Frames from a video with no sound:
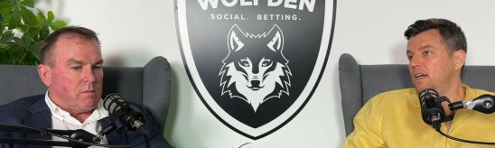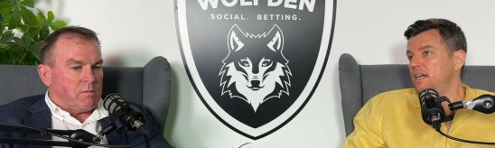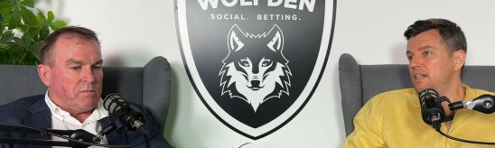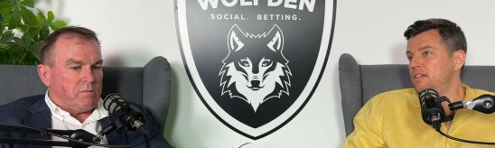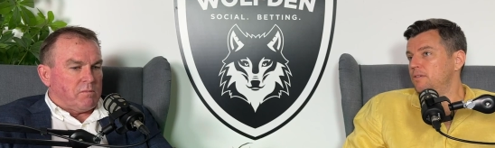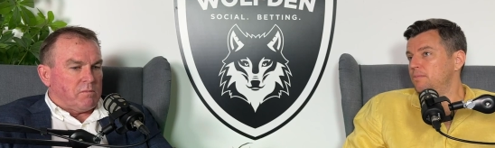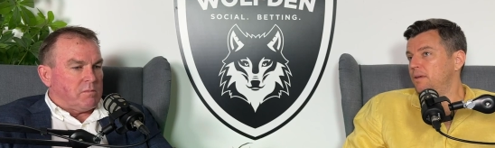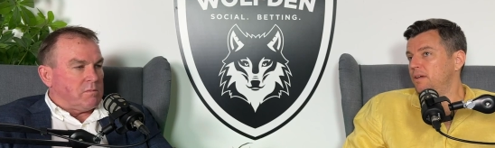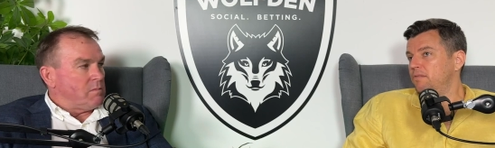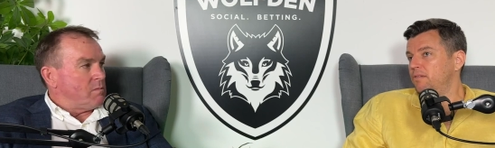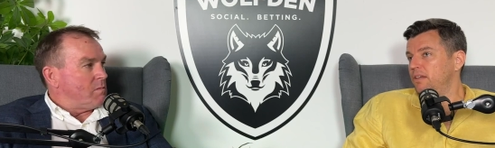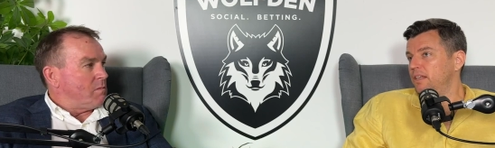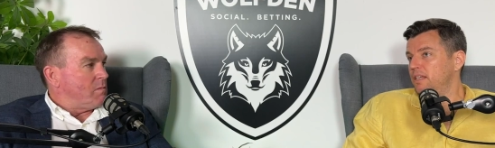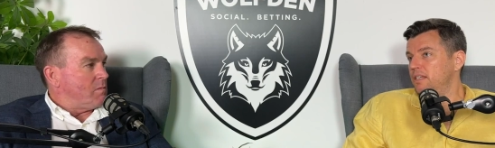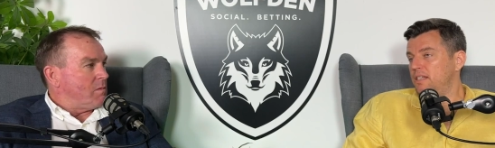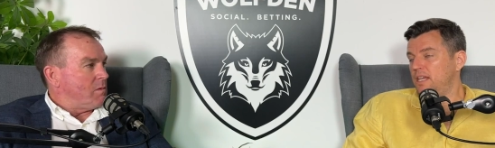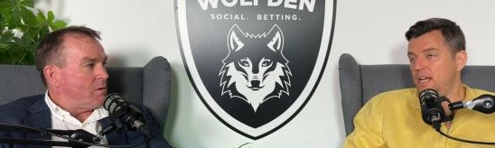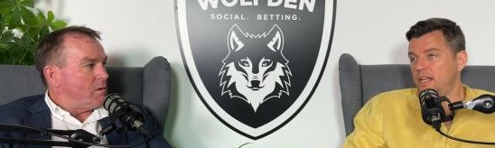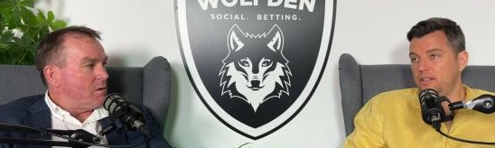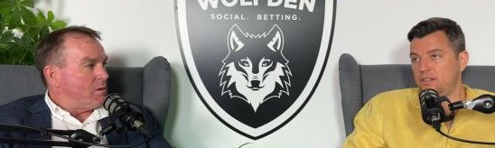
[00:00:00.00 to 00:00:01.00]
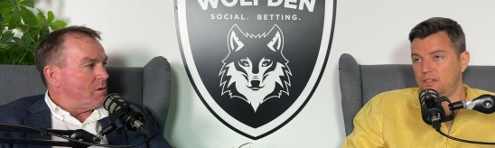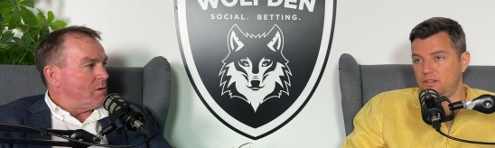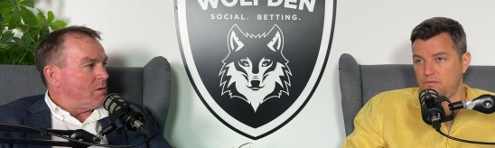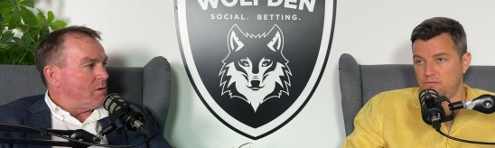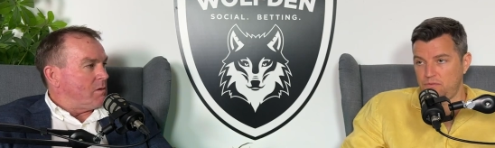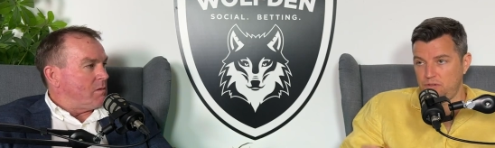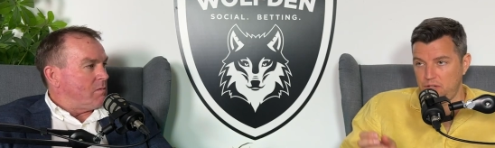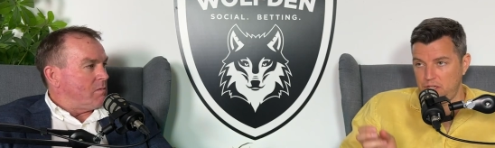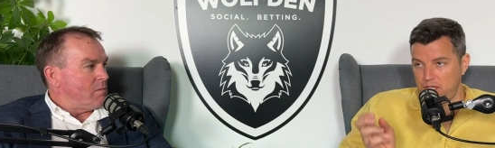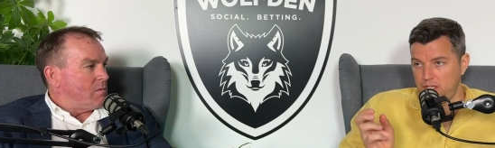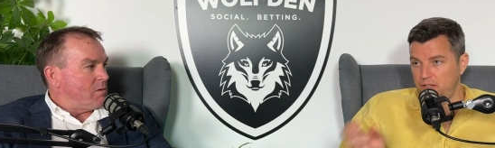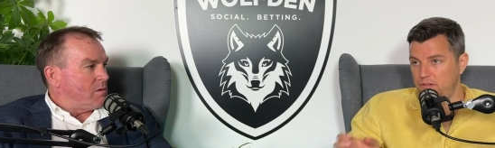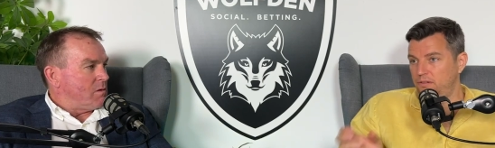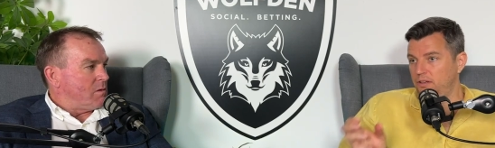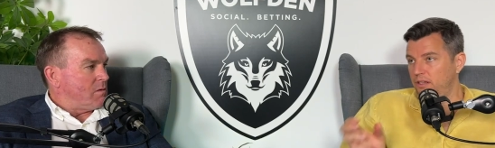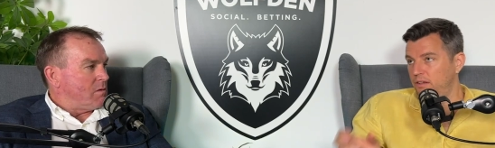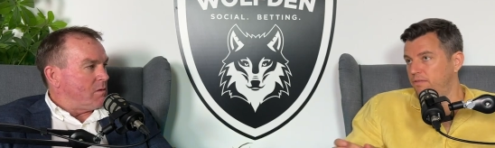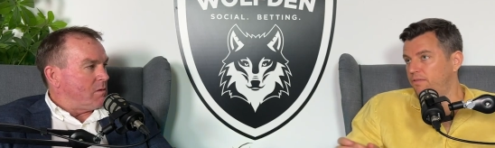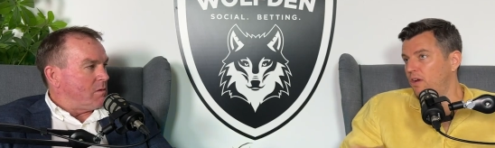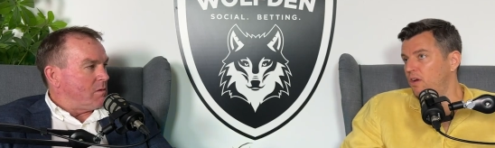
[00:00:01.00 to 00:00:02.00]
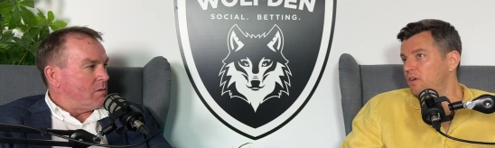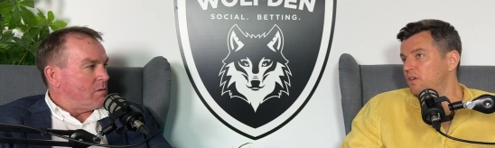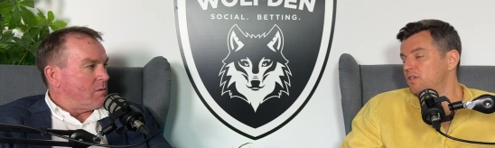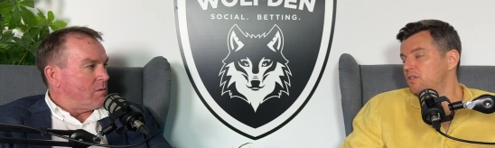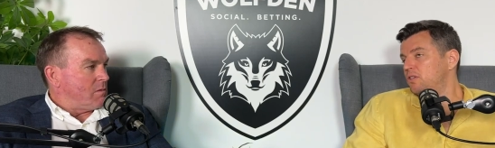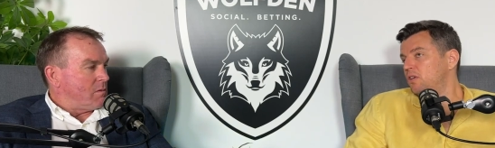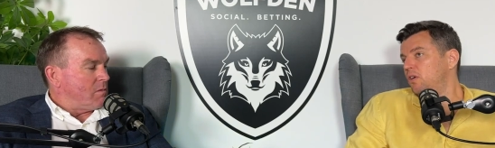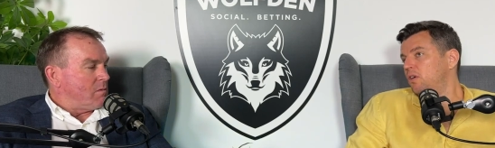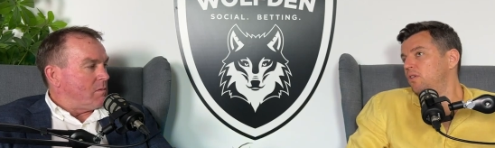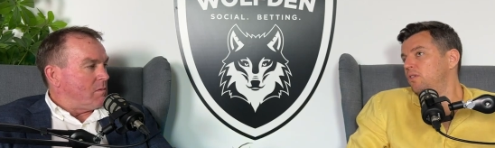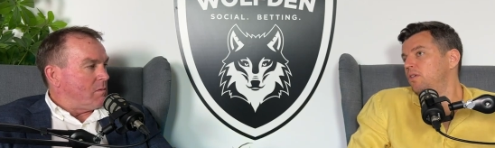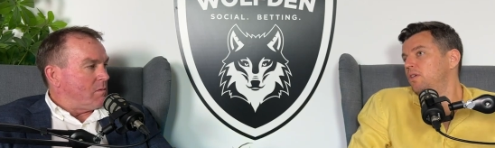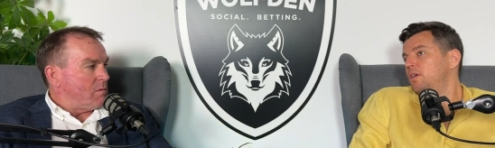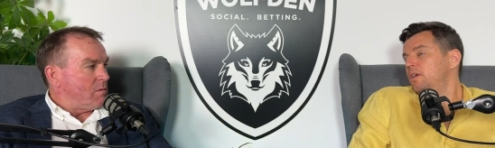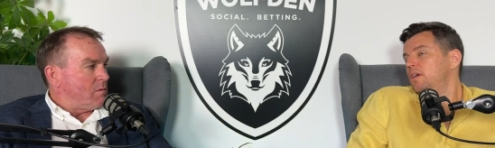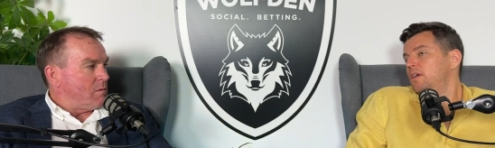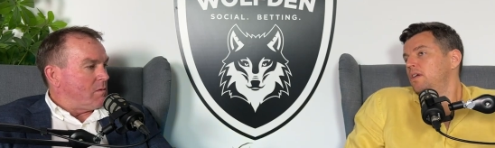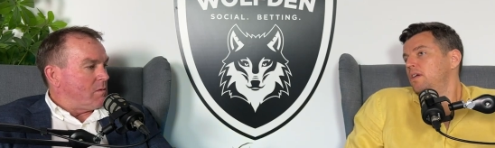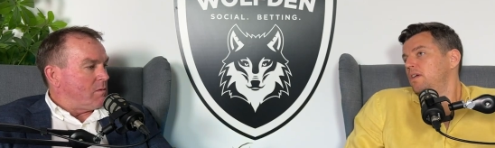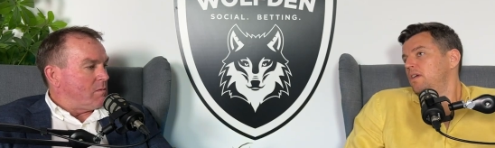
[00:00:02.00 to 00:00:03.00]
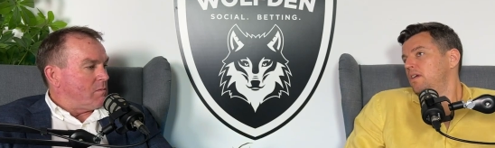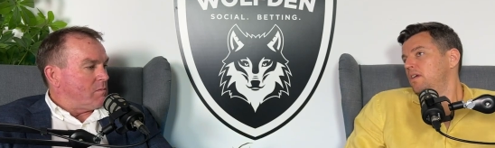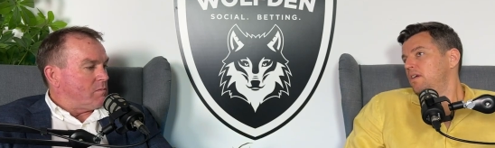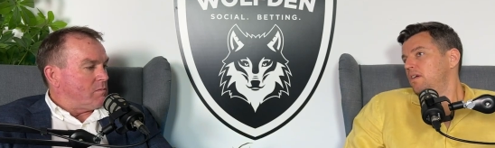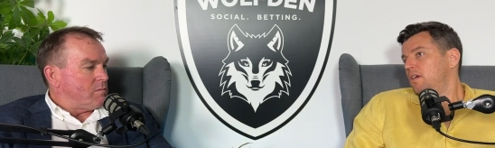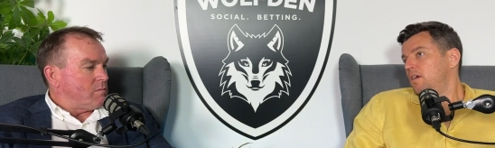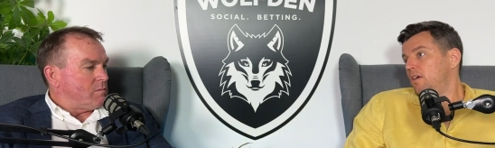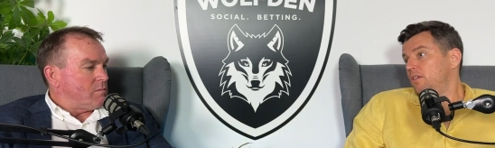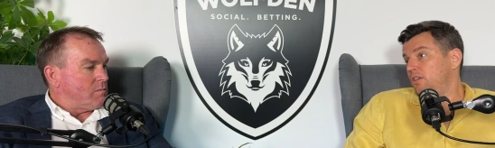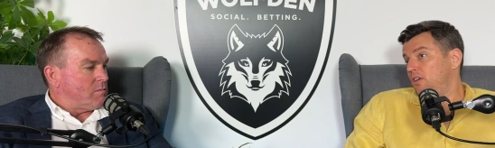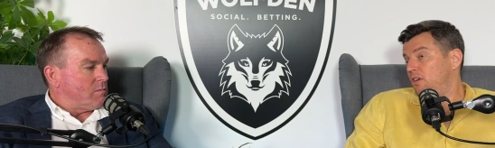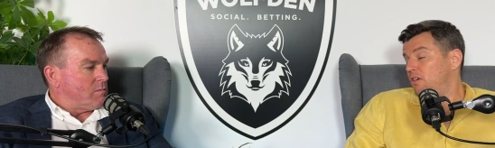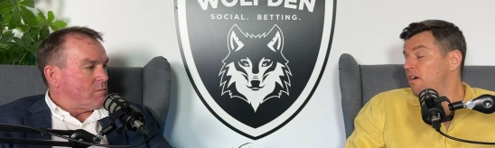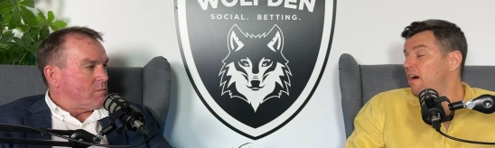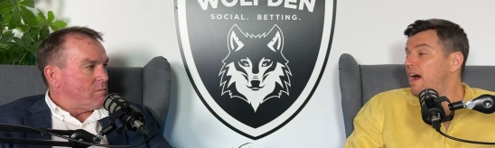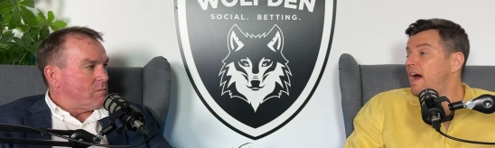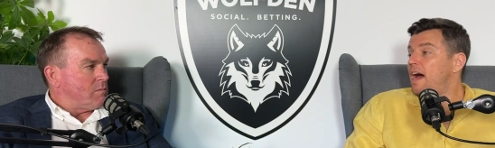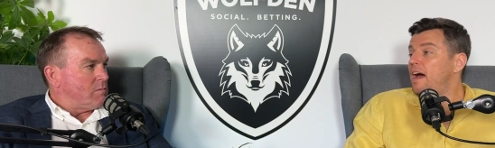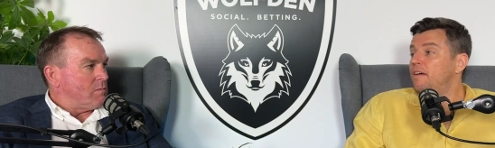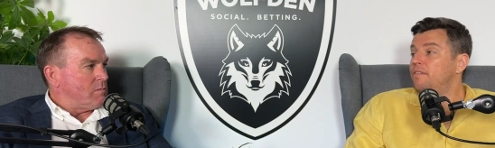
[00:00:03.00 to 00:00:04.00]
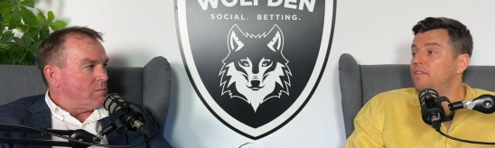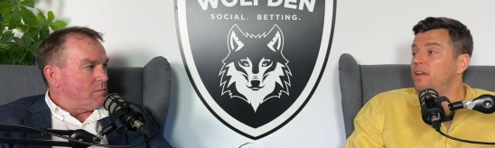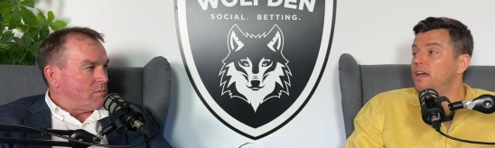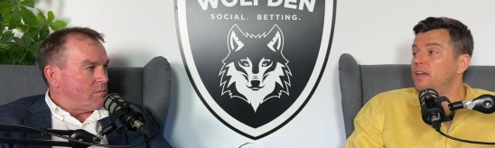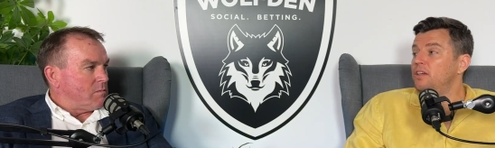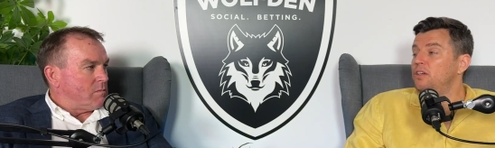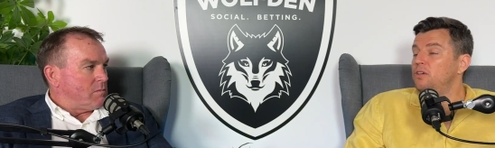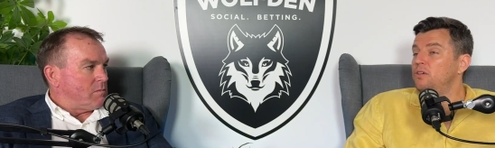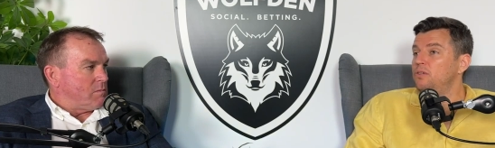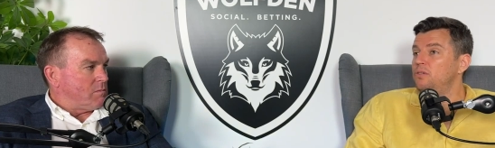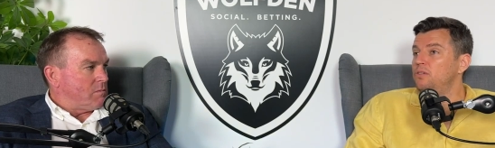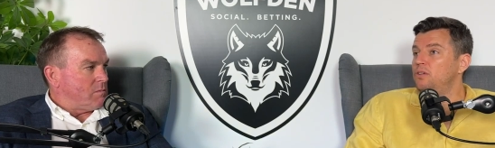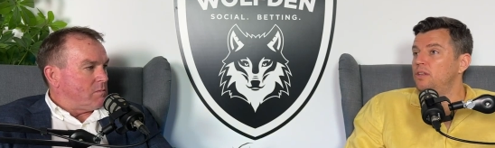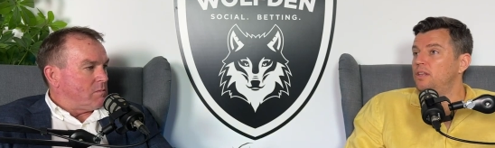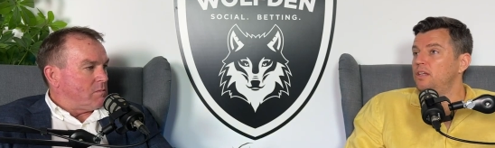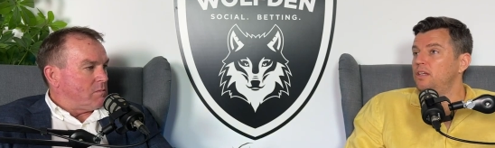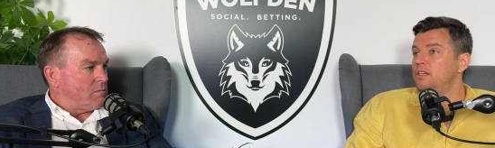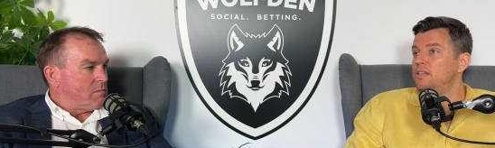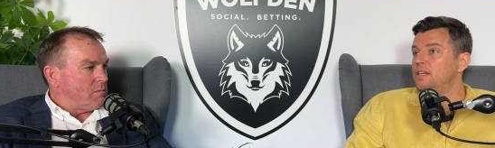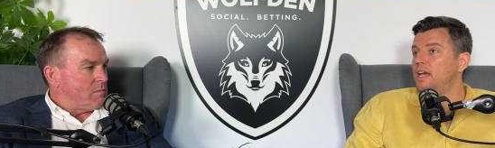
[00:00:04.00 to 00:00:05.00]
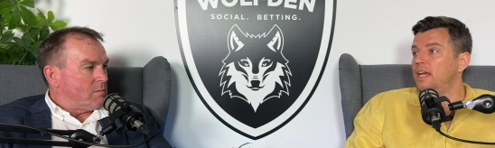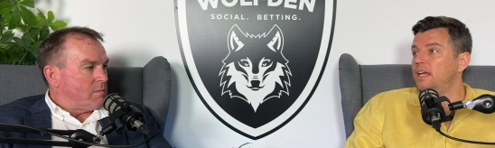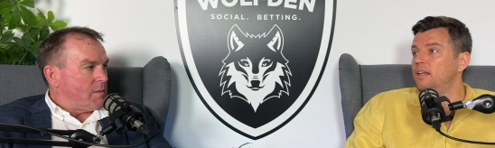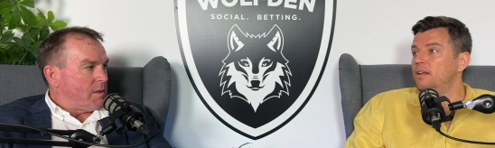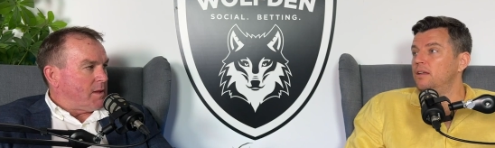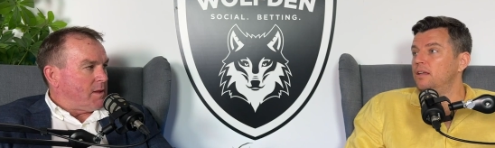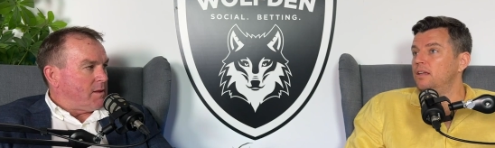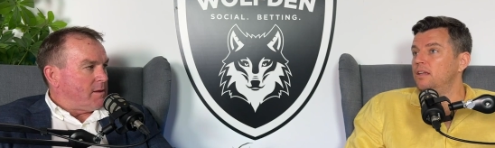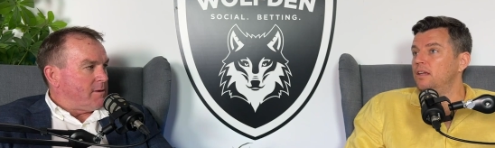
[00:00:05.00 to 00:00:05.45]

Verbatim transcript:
Speaker 1: years as being really intense and really, really focused on on your craft. Are you? Do you think you take it?